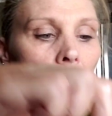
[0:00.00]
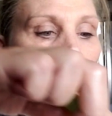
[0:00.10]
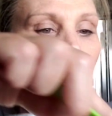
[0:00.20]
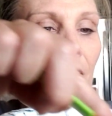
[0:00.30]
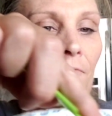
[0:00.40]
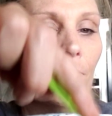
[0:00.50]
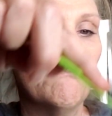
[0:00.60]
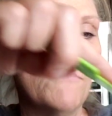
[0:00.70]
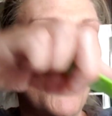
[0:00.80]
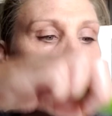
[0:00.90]
I have
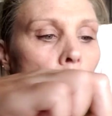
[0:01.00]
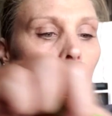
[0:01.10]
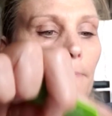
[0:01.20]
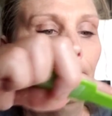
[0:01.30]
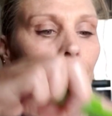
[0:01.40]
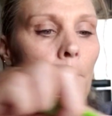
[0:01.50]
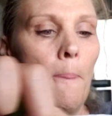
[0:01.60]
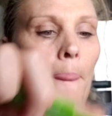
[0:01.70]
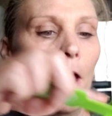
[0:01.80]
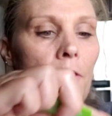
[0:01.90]
more
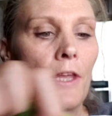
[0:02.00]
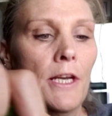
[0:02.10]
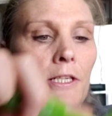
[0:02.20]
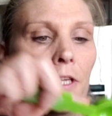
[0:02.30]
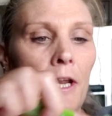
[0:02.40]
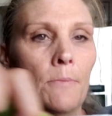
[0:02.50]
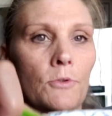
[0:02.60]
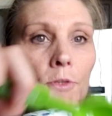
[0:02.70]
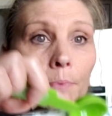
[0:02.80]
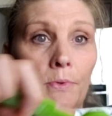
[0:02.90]
than a
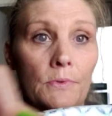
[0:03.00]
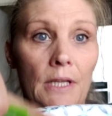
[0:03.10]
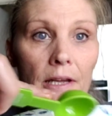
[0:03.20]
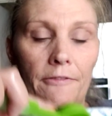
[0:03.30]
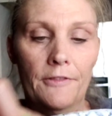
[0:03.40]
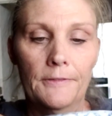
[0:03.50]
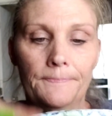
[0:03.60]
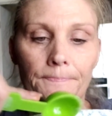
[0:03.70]
tablespoon left.